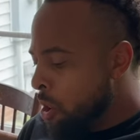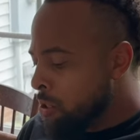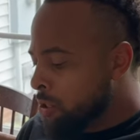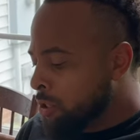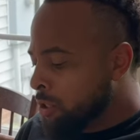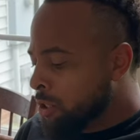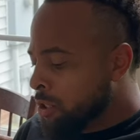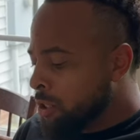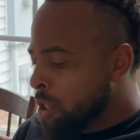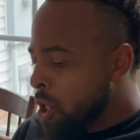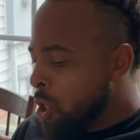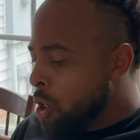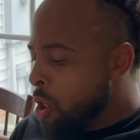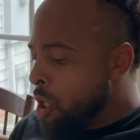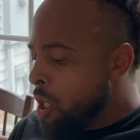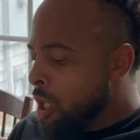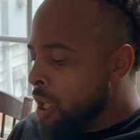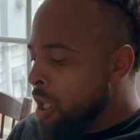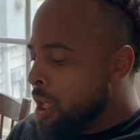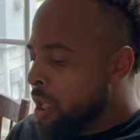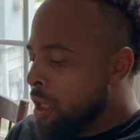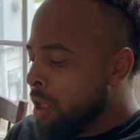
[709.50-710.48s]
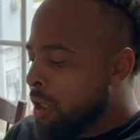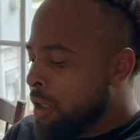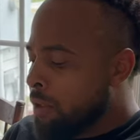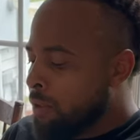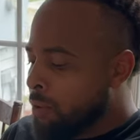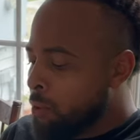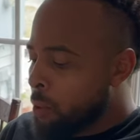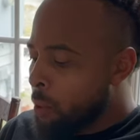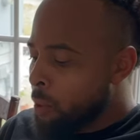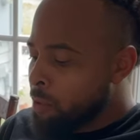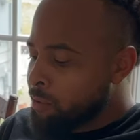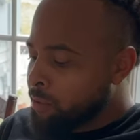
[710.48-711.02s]
It also had bacon
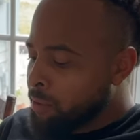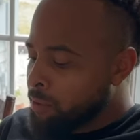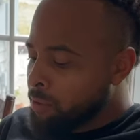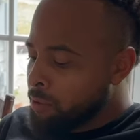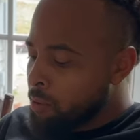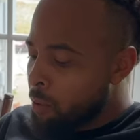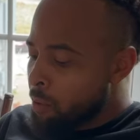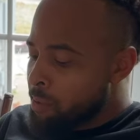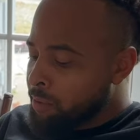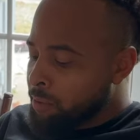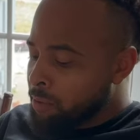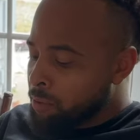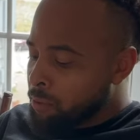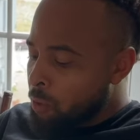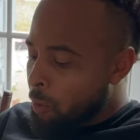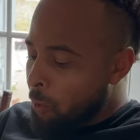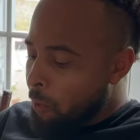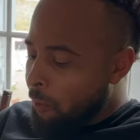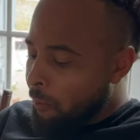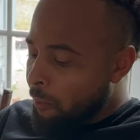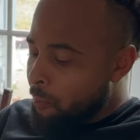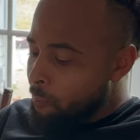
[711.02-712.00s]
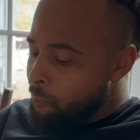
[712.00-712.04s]
on theirs, so that's probably why.